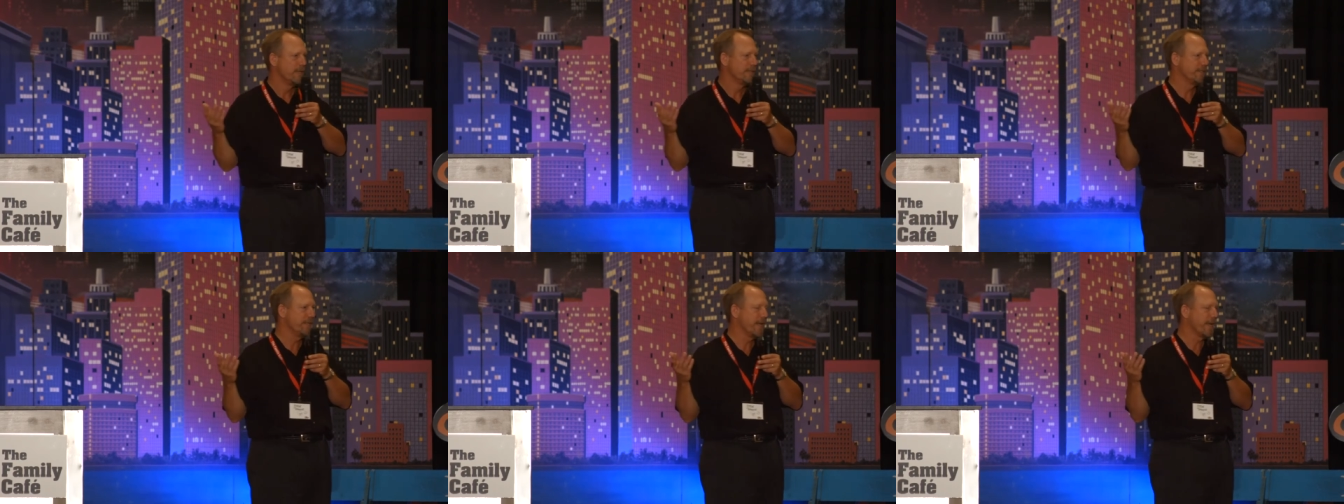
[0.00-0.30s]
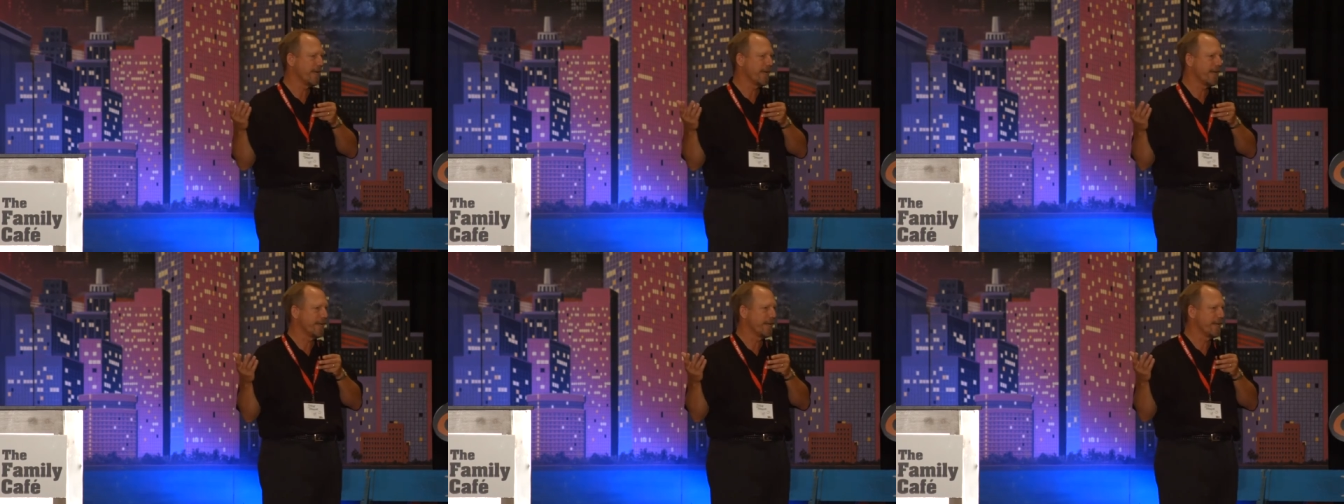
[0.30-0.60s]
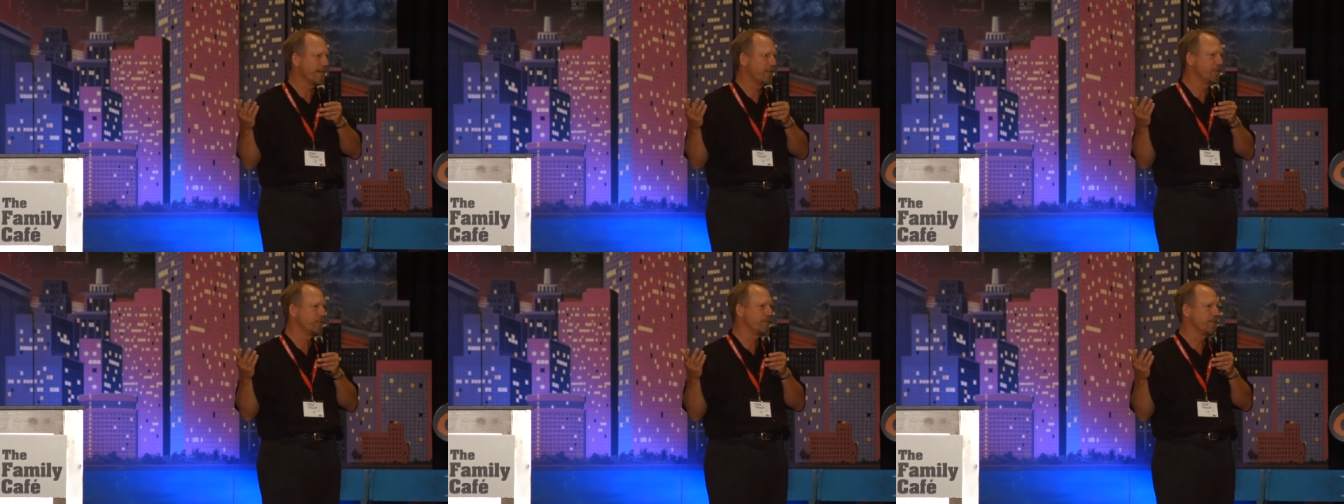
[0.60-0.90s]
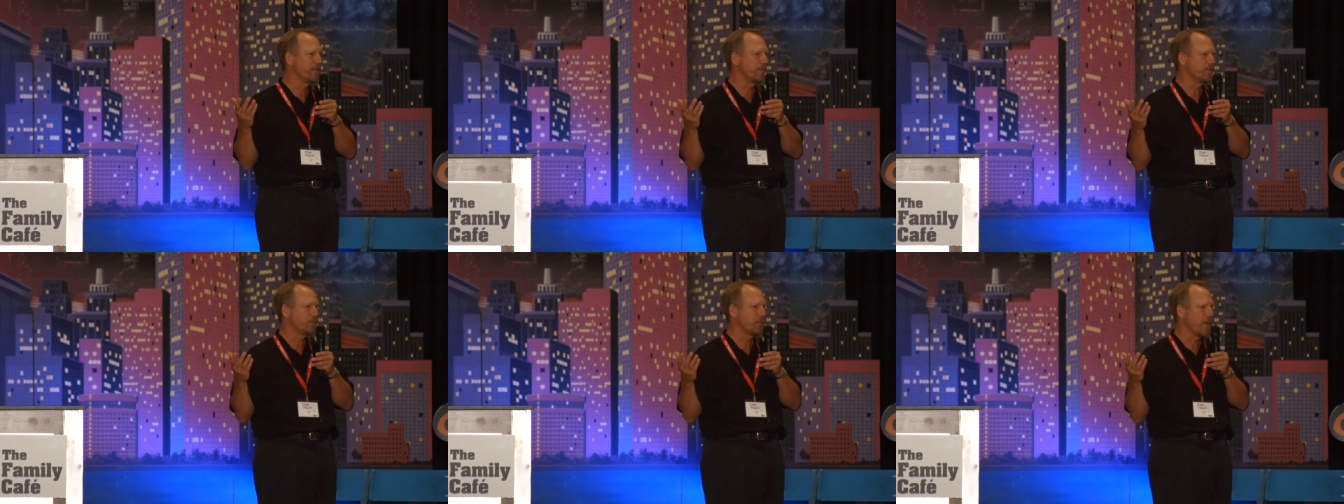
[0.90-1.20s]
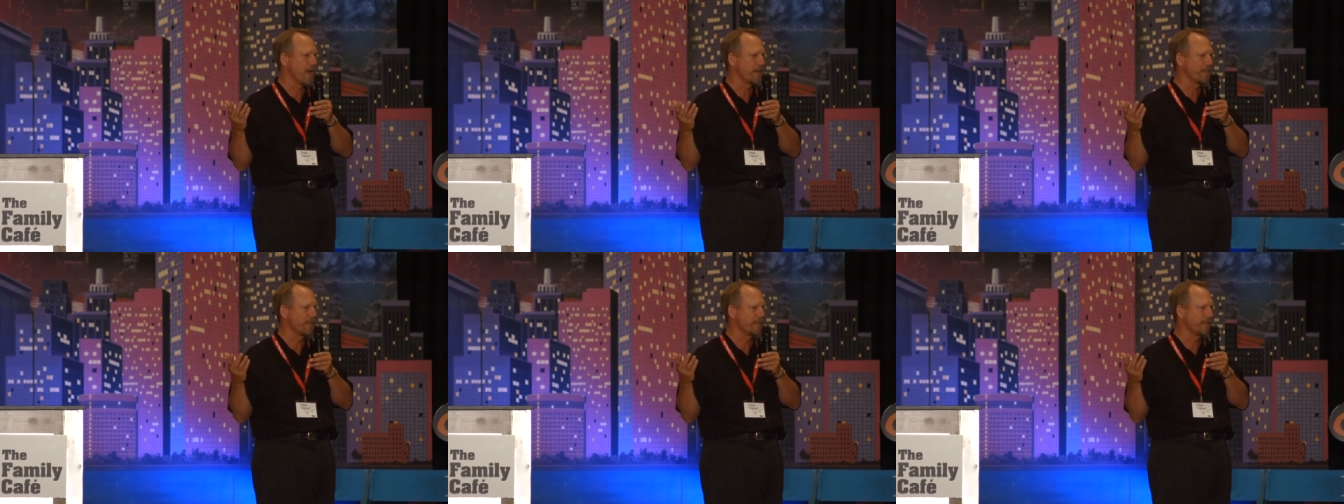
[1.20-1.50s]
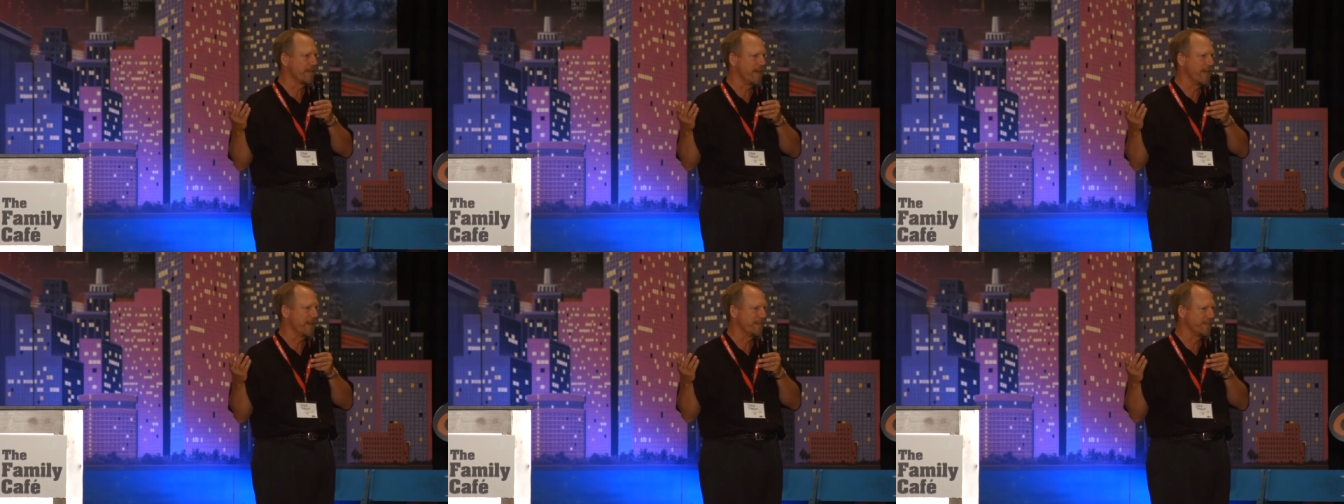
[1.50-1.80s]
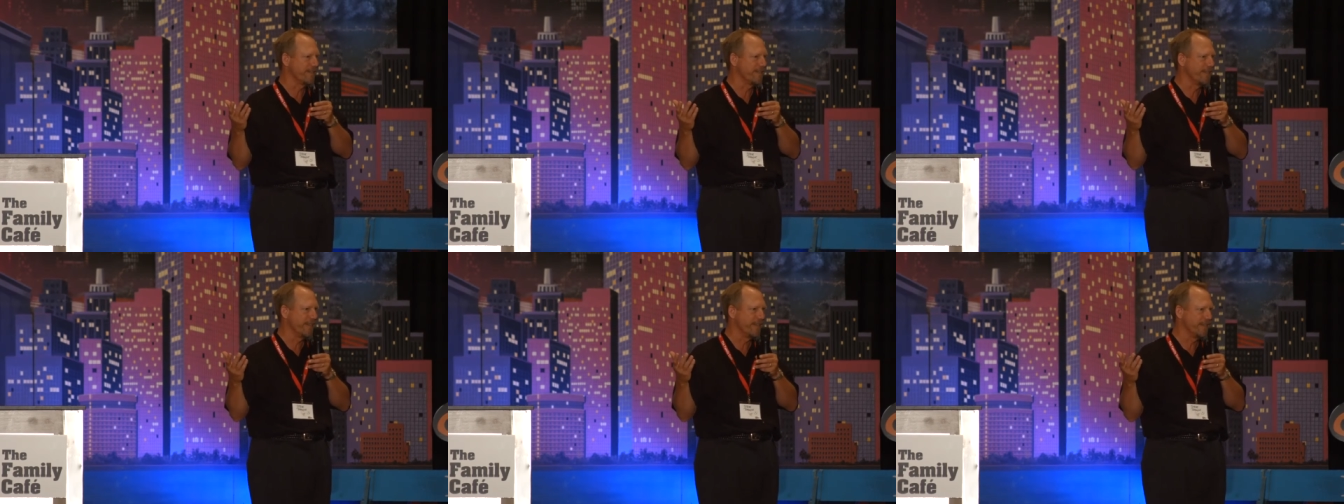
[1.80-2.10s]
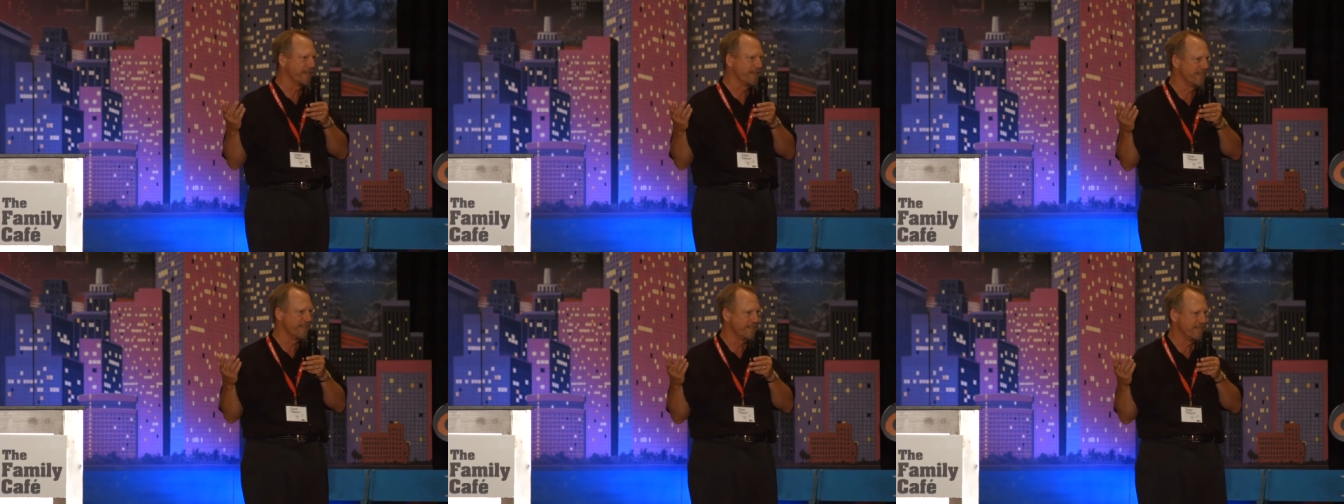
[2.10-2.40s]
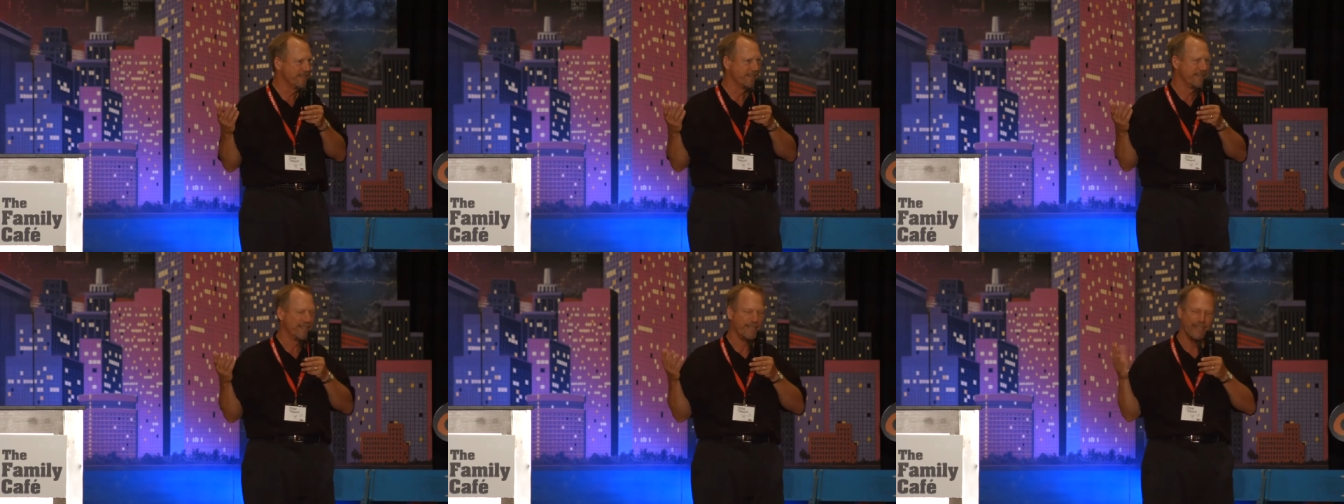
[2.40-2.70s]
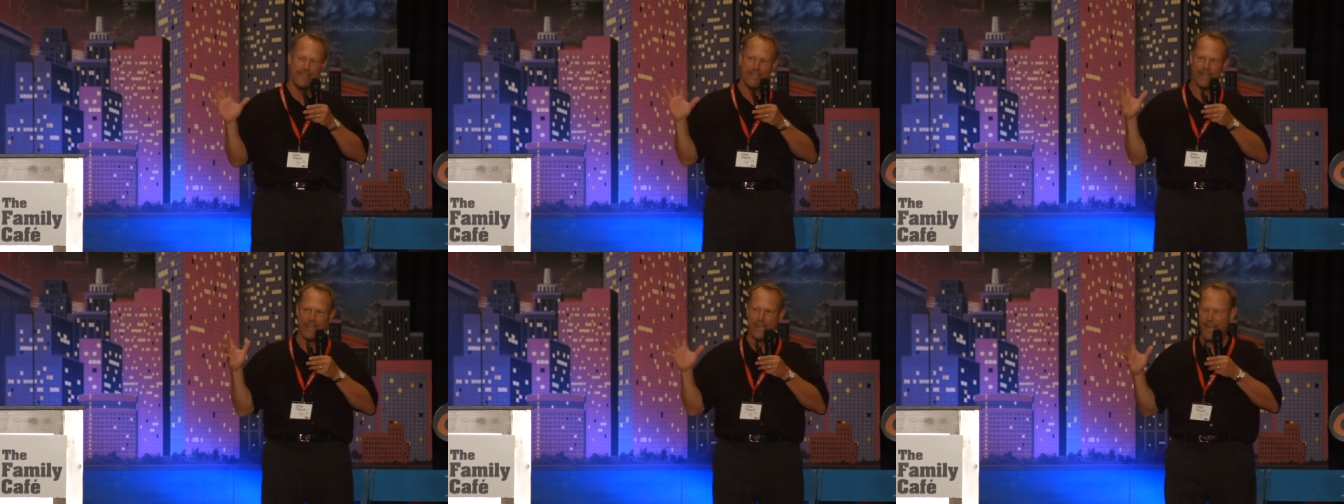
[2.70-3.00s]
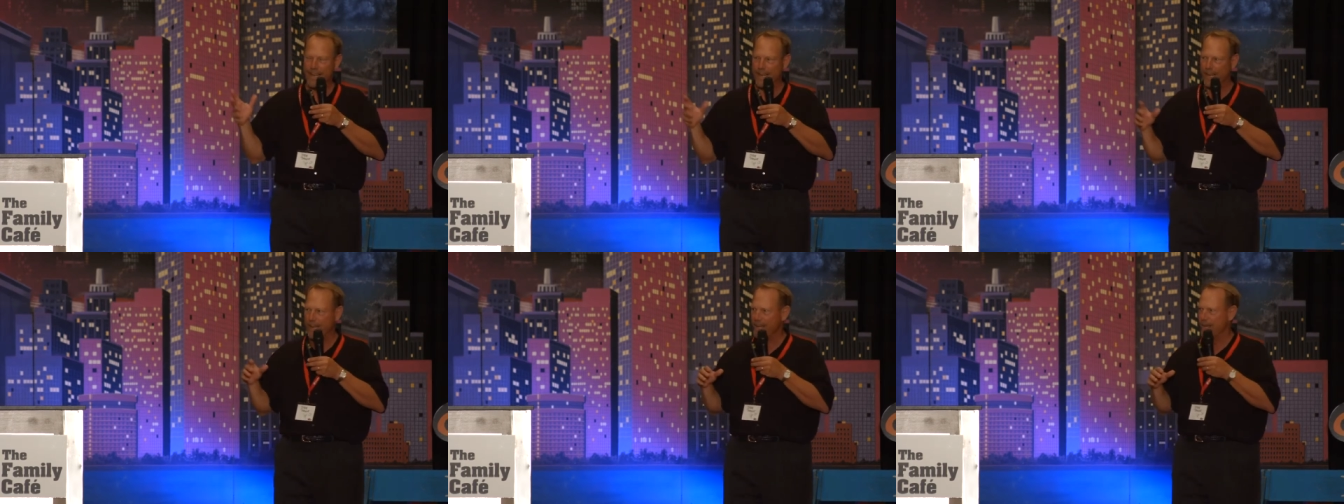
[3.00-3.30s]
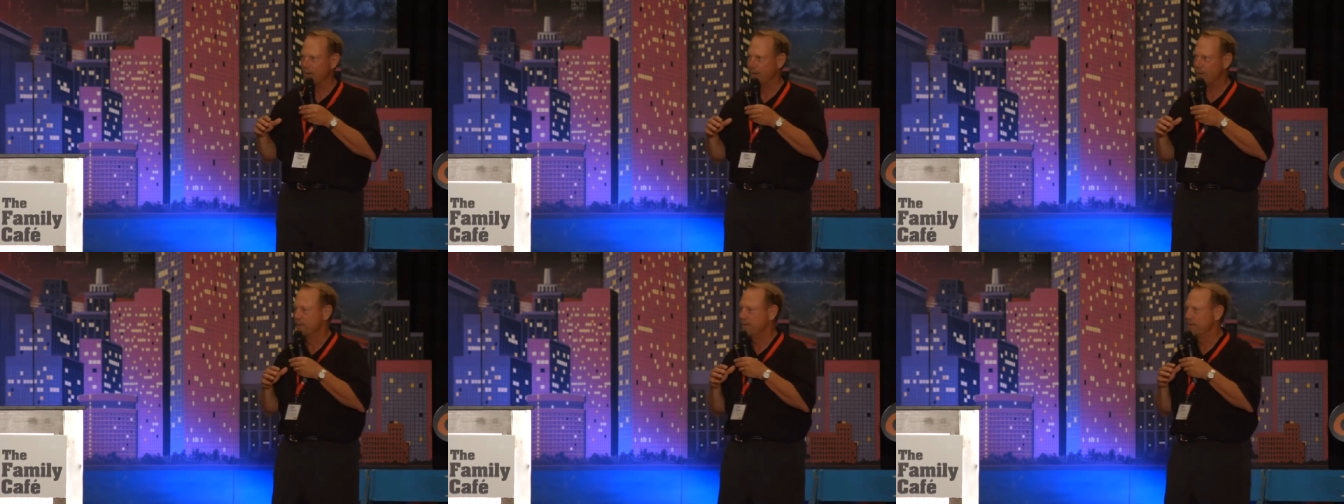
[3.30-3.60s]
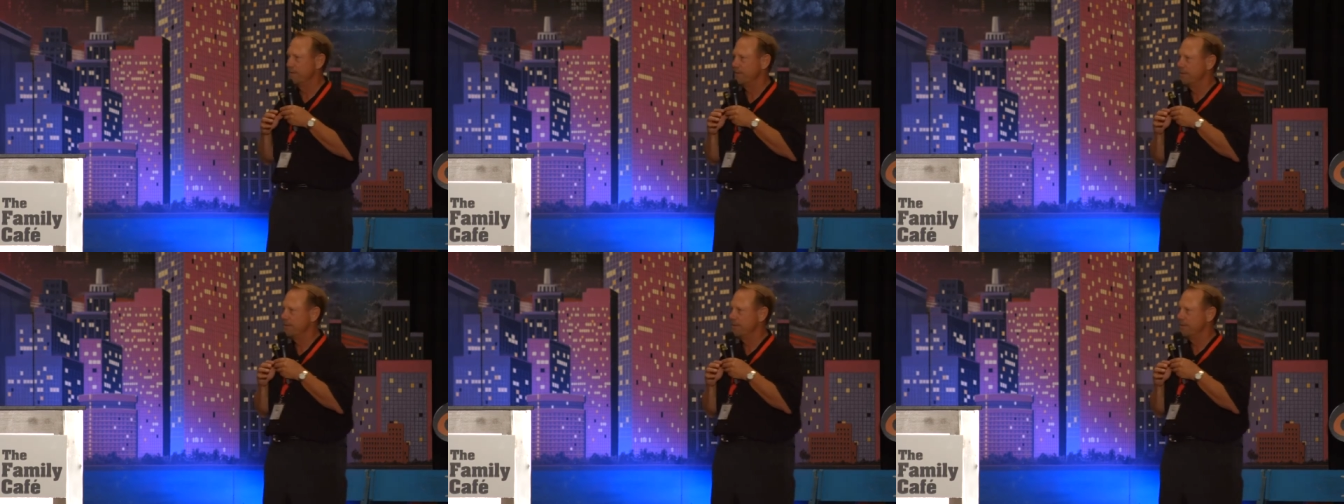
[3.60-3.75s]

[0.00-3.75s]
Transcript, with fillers: I said, I got to get used to this rocket science thing. I don't know.